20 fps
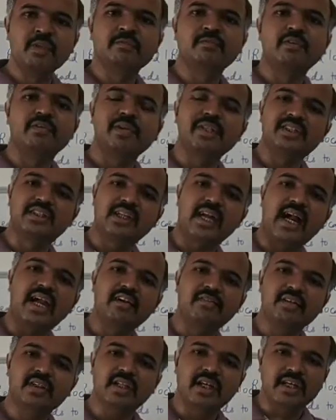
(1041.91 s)
We will
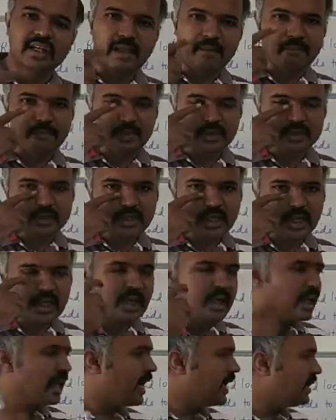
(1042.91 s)
start with the
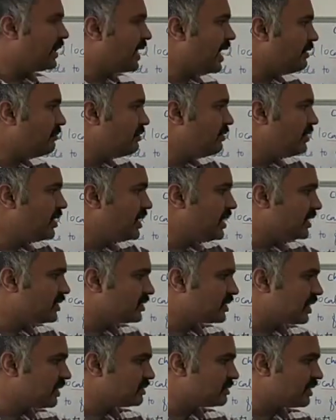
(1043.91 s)
temperature and then we will
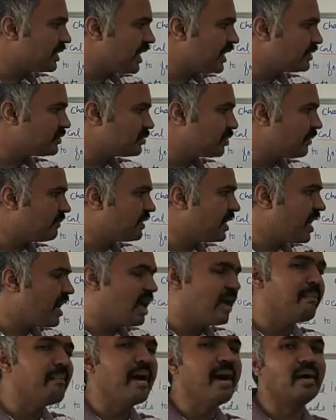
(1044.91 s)
discuss rest of the
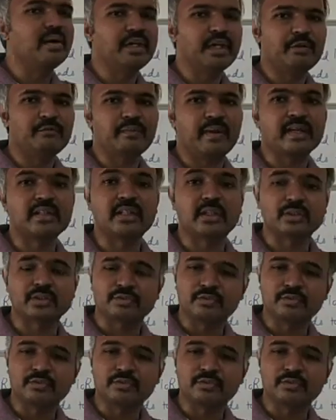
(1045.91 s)
abiotic factors.